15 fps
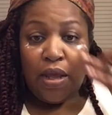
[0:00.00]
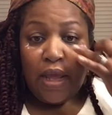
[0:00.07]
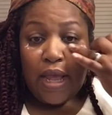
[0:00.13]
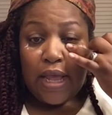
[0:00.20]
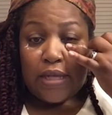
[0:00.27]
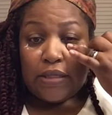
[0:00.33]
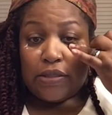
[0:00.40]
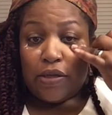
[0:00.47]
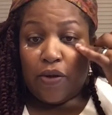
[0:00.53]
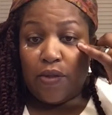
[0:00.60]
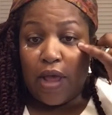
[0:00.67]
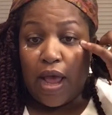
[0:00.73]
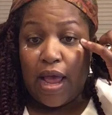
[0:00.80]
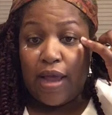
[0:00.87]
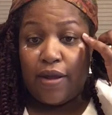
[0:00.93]
And so
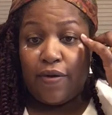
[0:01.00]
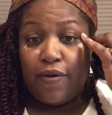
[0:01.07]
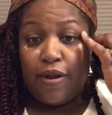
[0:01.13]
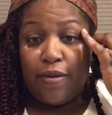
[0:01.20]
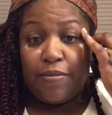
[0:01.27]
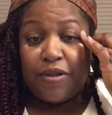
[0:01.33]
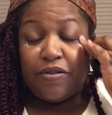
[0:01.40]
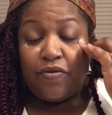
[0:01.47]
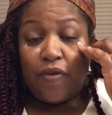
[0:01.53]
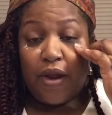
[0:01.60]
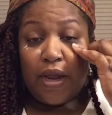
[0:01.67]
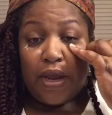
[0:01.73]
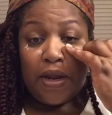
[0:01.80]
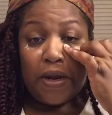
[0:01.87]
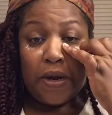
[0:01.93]
the eye cream is right
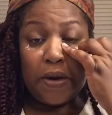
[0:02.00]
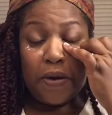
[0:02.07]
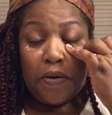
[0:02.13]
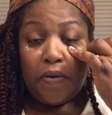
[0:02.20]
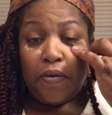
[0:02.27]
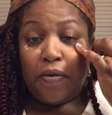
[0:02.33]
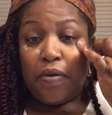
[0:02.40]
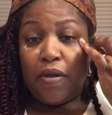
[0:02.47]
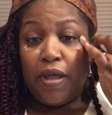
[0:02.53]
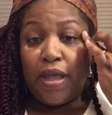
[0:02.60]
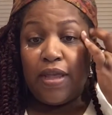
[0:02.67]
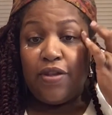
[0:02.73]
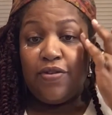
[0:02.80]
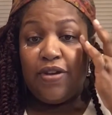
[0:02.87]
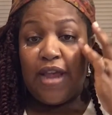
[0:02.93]
here.
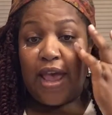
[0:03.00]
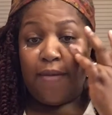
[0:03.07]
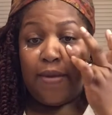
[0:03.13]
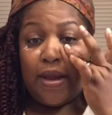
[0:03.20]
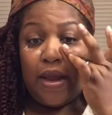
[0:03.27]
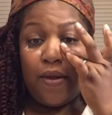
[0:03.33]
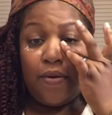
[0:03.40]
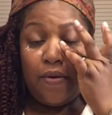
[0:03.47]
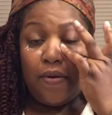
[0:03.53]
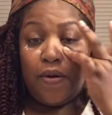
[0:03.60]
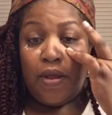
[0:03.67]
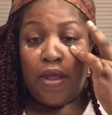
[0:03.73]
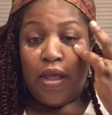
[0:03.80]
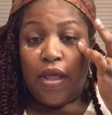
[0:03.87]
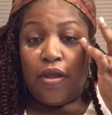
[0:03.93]
And you dab it in.
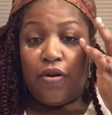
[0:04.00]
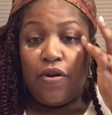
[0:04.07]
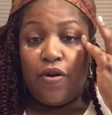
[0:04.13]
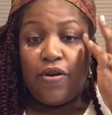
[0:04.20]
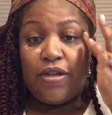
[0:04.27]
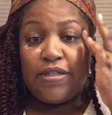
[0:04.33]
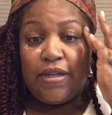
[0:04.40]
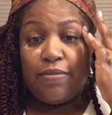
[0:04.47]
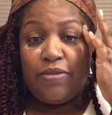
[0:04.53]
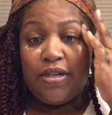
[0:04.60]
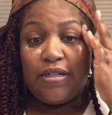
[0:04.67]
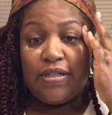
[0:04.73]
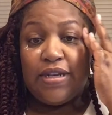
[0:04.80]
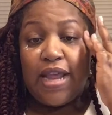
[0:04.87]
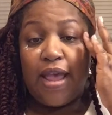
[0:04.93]
You notice I'm
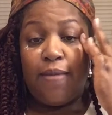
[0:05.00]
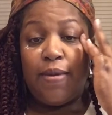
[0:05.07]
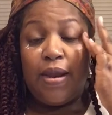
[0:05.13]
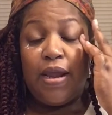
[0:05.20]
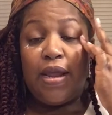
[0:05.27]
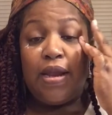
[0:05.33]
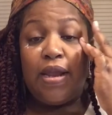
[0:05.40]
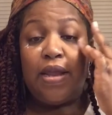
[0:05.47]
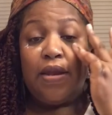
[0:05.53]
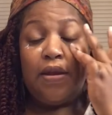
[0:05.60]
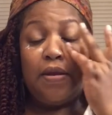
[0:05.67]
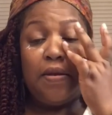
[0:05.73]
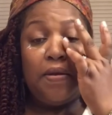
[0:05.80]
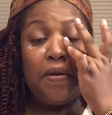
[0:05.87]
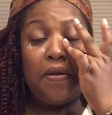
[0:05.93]
just dabbing it in.
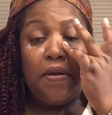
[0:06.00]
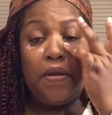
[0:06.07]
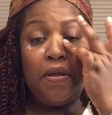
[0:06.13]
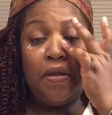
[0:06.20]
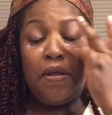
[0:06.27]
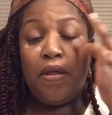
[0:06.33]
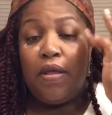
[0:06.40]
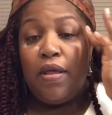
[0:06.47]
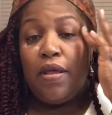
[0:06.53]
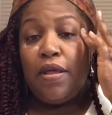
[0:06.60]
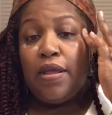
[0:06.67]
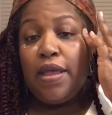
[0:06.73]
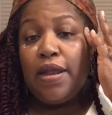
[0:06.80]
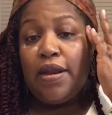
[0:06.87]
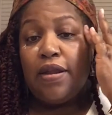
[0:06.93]

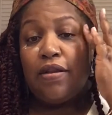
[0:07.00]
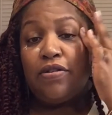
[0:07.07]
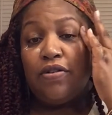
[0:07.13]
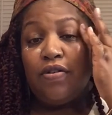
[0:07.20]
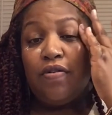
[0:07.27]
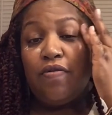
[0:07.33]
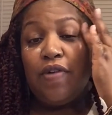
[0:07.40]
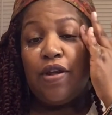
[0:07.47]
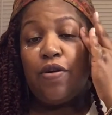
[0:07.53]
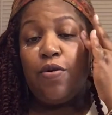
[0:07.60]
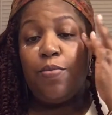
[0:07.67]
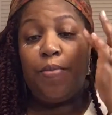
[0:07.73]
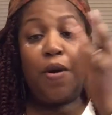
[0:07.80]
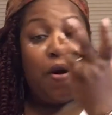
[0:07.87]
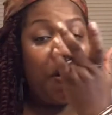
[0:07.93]
Getting to the wrinkle
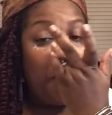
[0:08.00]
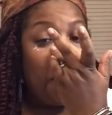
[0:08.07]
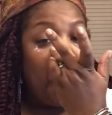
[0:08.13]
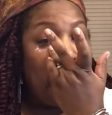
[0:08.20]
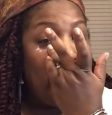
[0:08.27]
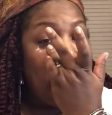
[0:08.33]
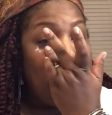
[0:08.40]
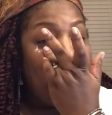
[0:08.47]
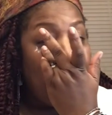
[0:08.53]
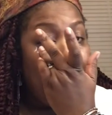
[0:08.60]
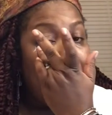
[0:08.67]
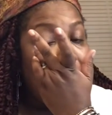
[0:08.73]
part right here.